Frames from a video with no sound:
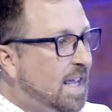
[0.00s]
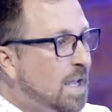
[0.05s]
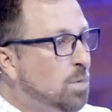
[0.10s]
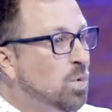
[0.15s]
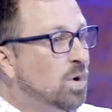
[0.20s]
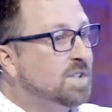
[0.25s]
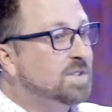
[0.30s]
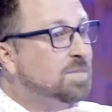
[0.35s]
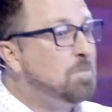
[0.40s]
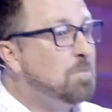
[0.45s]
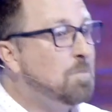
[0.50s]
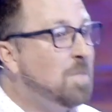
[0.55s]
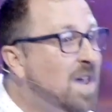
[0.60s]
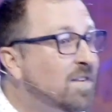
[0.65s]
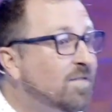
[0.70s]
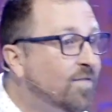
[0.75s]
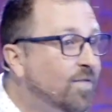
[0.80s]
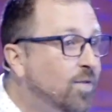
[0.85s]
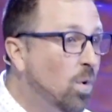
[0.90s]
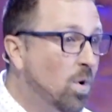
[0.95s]
was
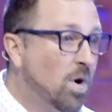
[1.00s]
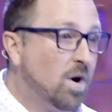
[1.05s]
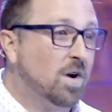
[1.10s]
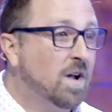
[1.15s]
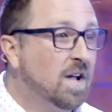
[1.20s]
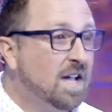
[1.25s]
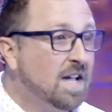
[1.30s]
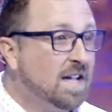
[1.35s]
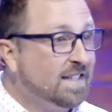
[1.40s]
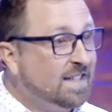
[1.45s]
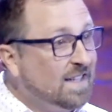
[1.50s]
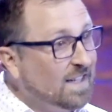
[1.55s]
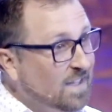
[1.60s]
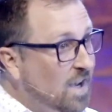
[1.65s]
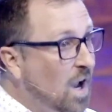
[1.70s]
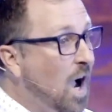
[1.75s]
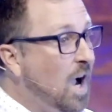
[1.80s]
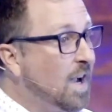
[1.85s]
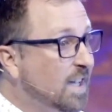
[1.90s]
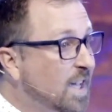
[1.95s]
meant for, did
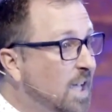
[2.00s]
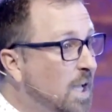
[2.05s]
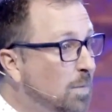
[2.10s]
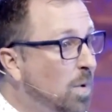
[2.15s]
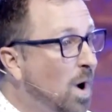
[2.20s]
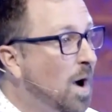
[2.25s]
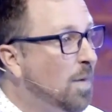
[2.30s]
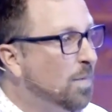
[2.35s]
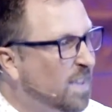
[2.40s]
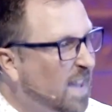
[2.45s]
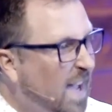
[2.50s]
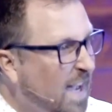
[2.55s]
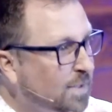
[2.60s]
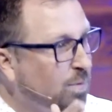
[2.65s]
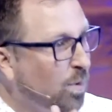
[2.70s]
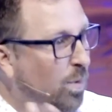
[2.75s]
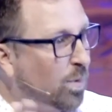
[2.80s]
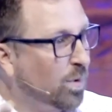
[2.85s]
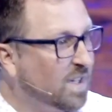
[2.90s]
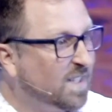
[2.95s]
not keep up. And that's
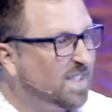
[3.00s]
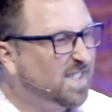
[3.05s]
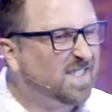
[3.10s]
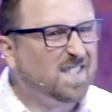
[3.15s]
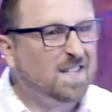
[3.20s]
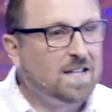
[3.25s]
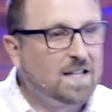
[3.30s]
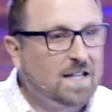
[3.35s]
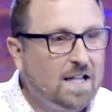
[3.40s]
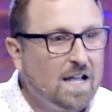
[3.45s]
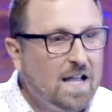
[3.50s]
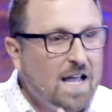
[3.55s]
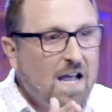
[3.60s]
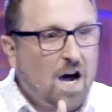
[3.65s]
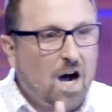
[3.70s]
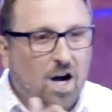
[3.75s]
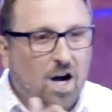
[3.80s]
what we're going to see a